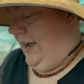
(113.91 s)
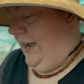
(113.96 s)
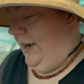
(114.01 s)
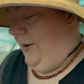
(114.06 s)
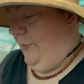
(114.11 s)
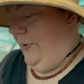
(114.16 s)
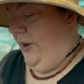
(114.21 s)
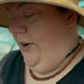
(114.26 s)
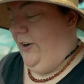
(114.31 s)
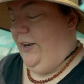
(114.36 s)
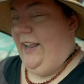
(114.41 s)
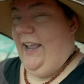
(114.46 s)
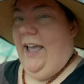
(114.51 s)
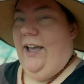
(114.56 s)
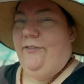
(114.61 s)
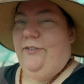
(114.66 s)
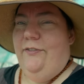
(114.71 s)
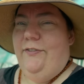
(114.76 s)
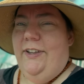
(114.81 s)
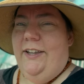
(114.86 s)
We only
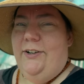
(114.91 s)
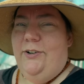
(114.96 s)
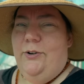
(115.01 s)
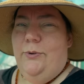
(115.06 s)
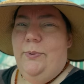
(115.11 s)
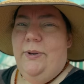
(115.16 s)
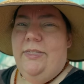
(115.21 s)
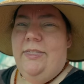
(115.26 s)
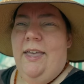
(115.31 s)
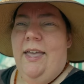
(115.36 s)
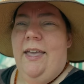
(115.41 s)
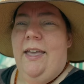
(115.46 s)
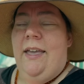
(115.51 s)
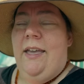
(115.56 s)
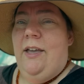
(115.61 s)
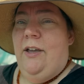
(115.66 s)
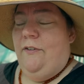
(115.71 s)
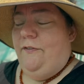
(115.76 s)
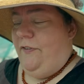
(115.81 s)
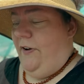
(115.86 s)
have a vehicle with
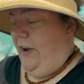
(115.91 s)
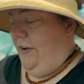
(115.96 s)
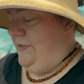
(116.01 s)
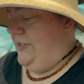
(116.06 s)
5